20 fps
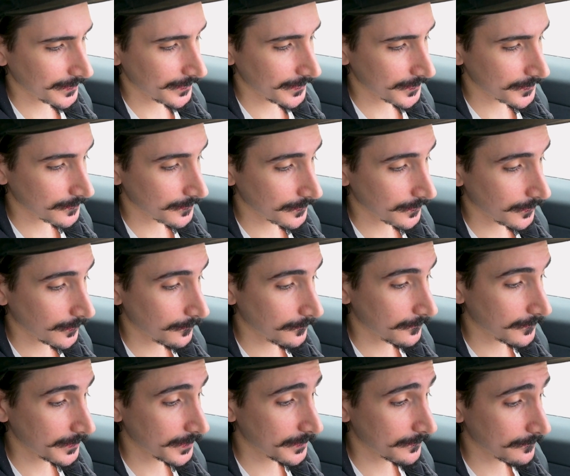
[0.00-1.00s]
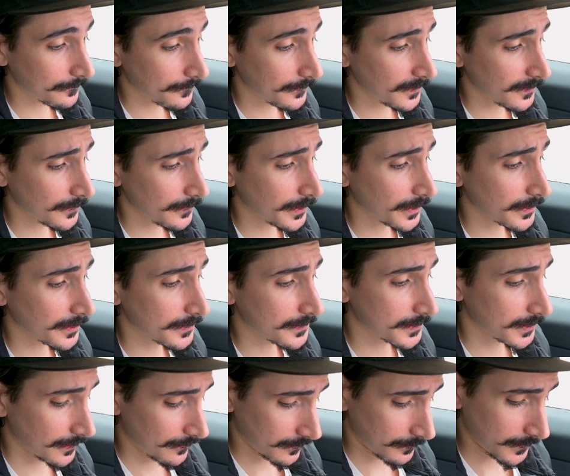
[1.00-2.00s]
This will hopefully feel like
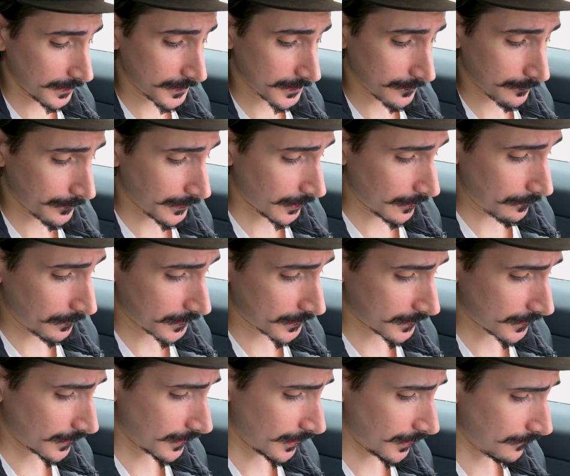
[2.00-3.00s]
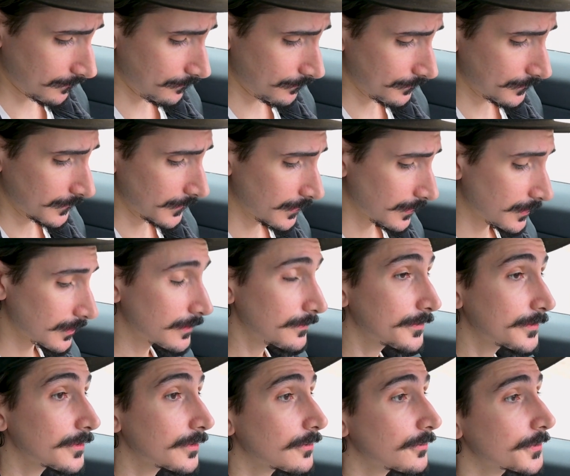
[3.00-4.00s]
it's giving me some purpose again,
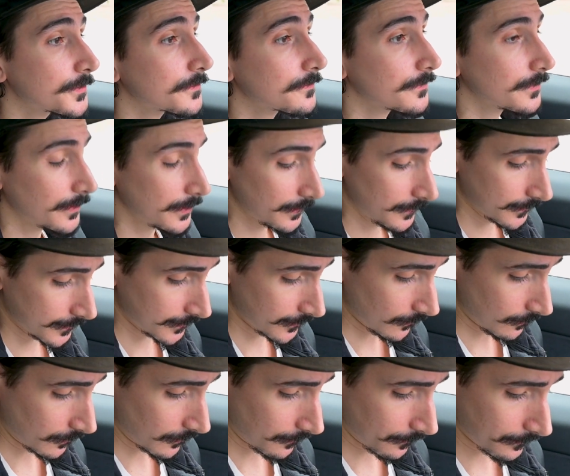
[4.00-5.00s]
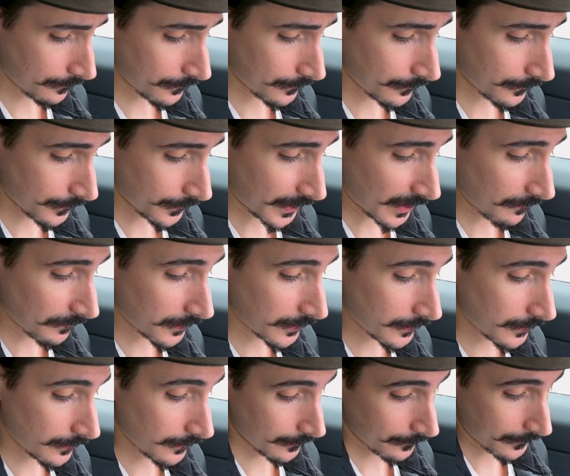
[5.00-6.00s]
even though it wasn't really super
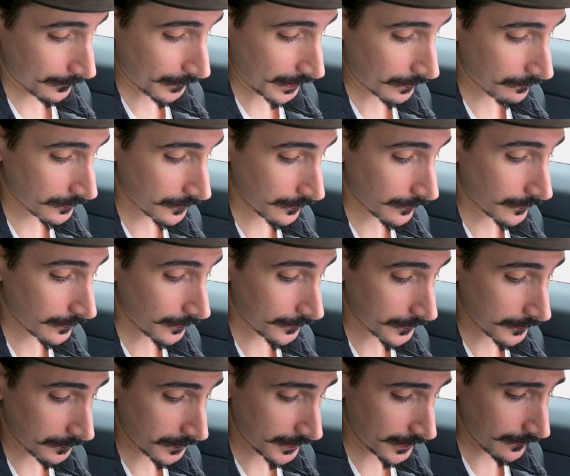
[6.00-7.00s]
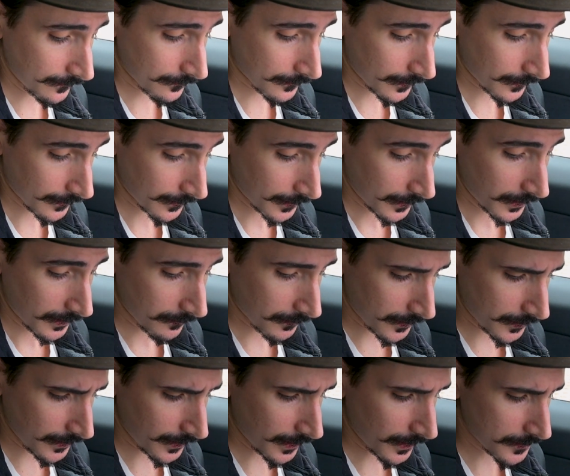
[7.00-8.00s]
popular at all to begin with,
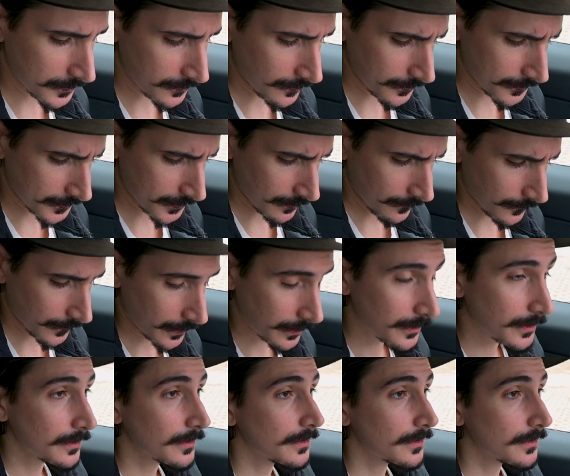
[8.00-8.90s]
but you got to start somewhere.